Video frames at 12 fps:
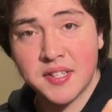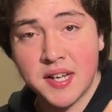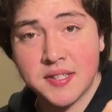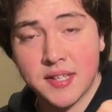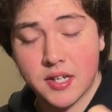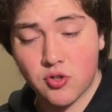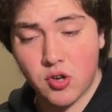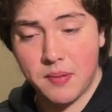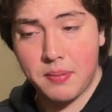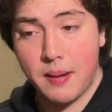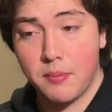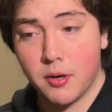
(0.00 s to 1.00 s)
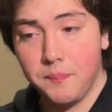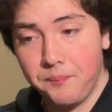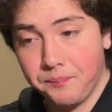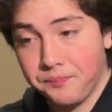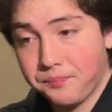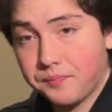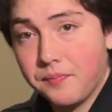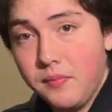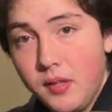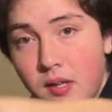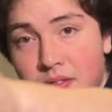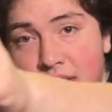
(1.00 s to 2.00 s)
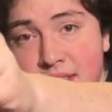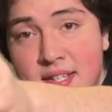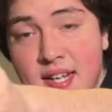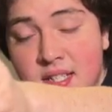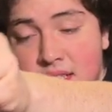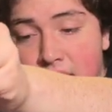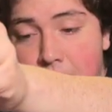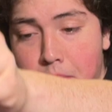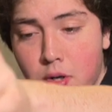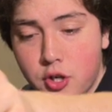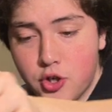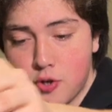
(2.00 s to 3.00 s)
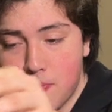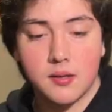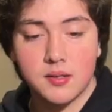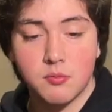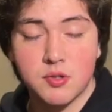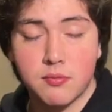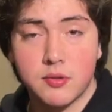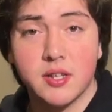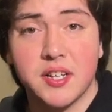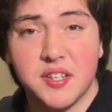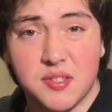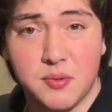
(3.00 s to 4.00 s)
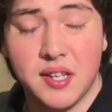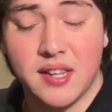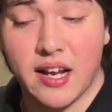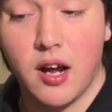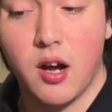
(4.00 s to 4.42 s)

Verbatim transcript: tastes like straight pepper. This tasted like mush. It was really sweet, like